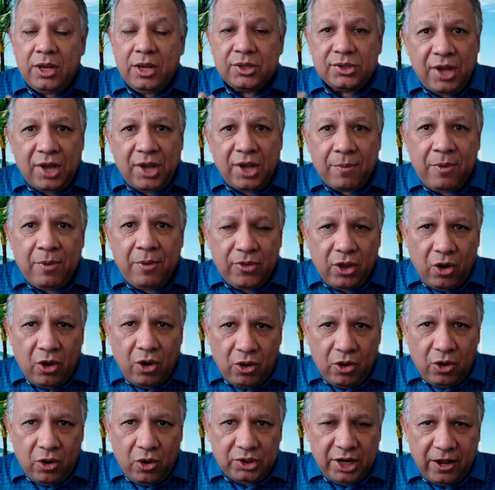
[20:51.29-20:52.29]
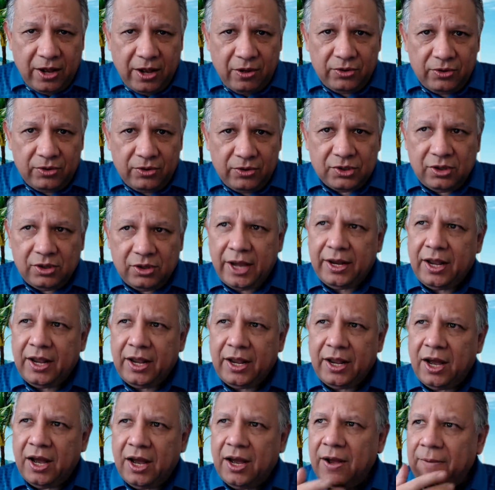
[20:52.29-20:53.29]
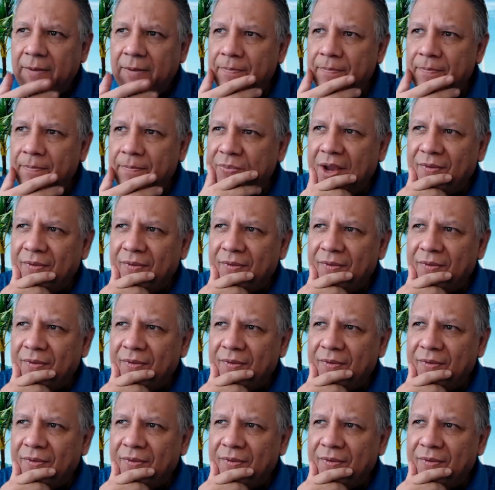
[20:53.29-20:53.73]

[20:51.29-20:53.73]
some of the hotels, like uh,